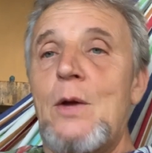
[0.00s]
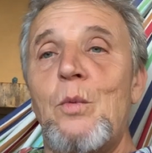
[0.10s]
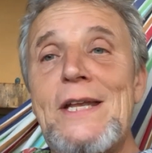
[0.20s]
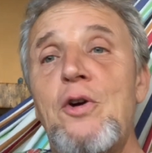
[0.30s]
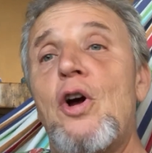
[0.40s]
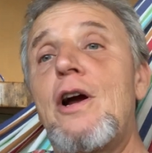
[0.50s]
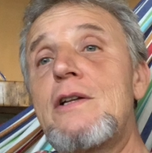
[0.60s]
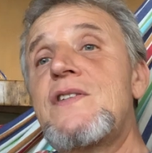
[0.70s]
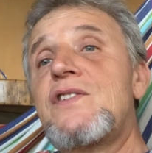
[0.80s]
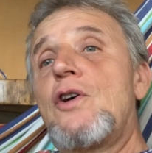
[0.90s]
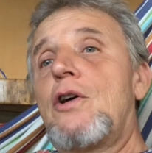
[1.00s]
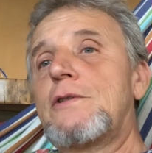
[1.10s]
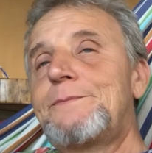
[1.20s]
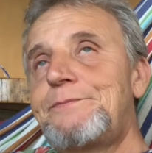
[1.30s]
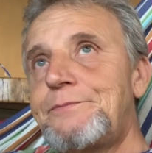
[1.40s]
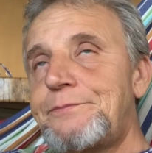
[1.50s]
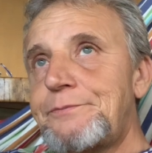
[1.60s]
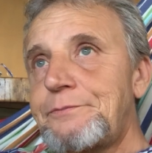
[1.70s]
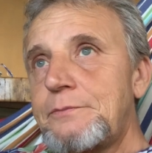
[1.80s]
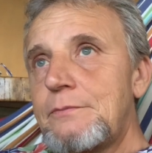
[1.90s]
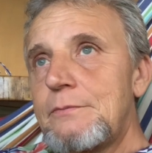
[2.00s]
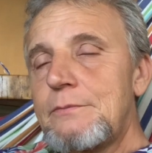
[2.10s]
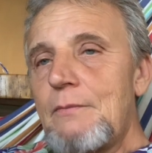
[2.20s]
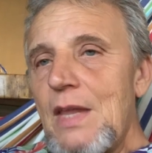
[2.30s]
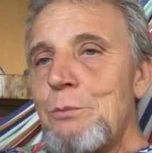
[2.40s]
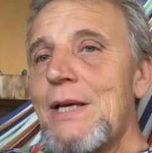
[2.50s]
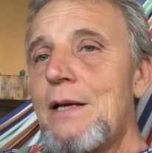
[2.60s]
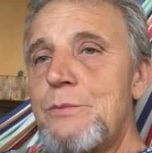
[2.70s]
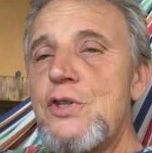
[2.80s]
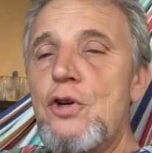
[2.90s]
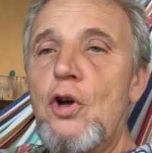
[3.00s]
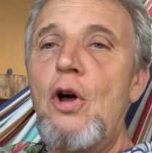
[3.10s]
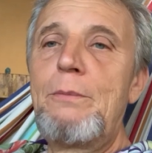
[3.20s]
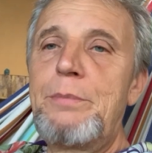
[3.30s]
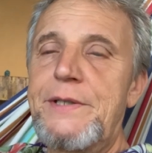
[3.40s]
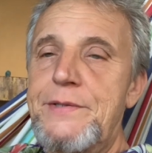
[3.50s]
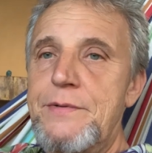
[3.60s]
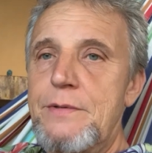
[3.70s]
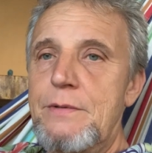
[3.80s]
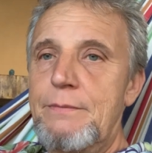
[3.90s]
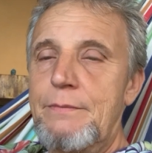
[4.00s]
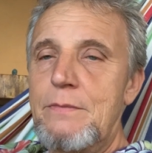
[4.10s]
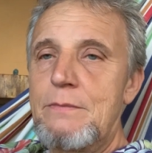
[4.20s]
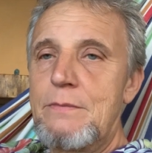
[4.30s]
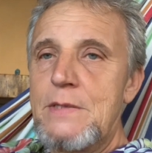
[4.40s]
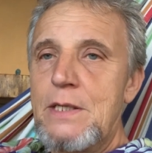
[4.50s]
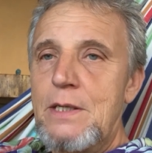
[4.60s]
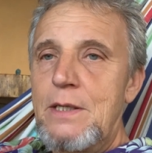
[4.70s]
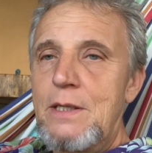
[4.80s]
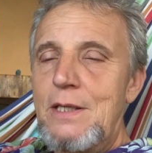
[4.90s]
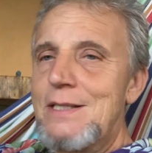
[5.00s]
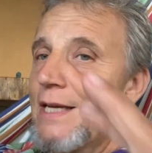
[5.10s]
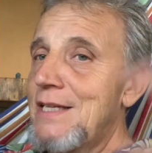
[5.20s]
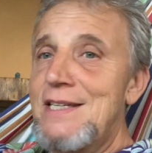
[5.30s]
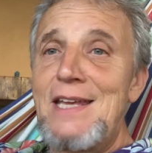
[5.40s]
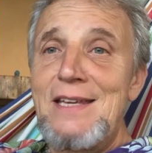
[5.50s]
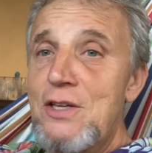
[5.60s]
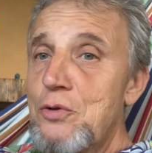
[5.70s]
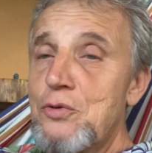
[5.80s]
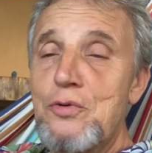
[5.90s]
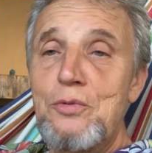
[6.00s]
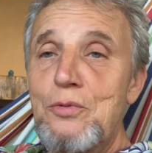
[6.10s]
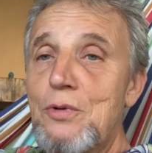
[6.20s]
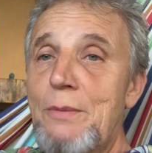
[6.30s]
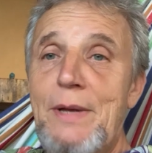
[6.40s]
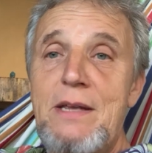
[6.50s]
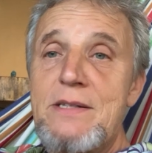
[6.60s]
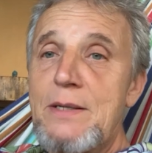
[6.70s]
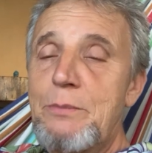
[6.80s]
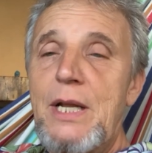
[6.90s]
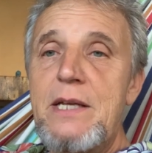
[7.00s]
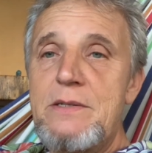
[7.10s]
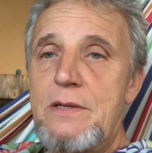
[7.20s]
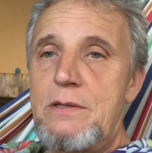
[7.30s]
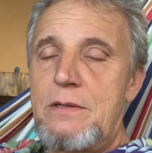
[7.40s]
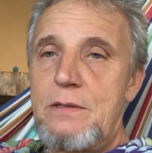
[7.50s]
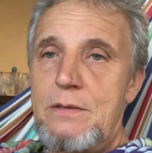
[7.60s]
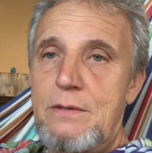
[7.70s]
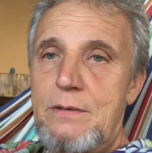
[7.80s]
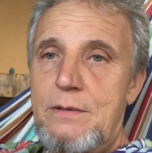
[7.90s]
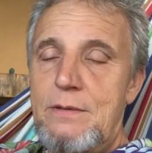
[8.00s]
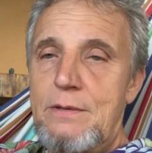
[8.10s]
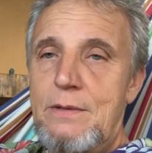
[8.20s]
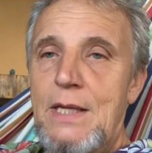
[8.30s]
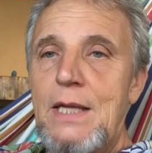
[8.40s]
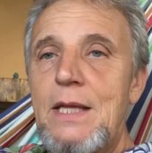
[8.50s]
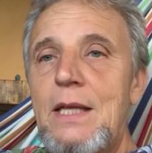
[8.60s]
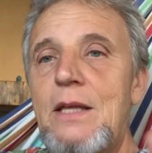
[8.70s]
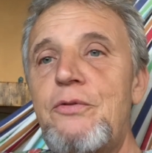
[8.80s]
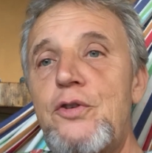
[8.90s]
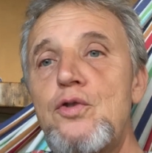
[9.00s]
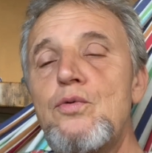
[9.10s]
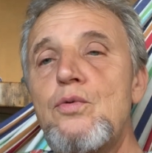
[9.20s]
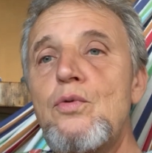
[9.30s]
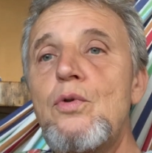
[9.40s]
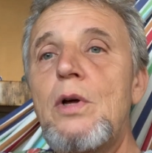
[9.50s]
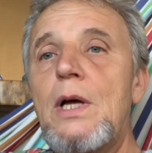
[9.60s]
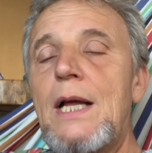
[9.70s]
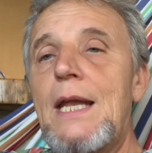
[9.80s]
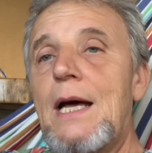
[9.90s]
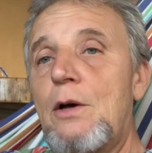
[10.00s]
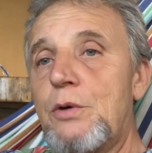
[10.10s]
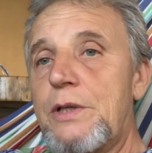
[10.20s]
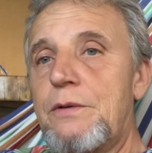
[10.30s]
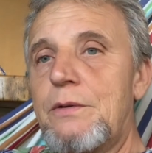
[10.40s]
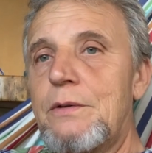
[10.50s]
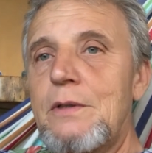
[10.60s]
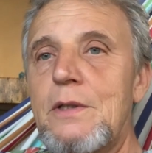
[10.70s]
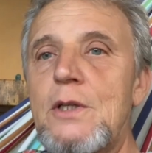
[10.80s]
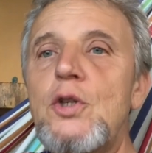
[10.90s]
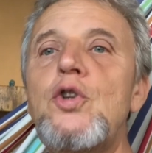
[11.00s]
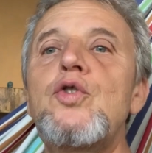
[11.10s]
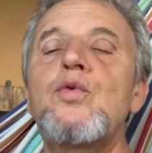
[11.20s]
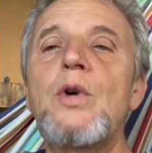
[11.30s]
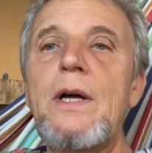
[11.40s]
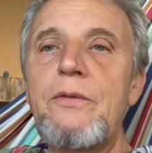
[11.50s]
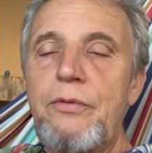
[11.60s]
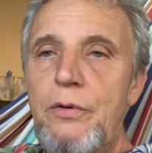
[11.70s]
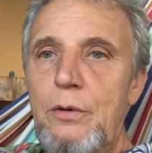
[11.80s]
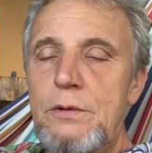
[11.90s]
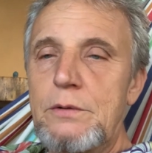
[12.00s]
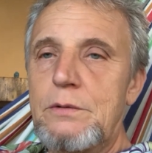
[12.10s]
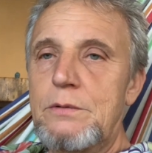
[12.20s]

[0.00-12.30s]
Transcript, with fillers: When your heart song becomes your compass, it can take you to amazing places if you allow it to unfold.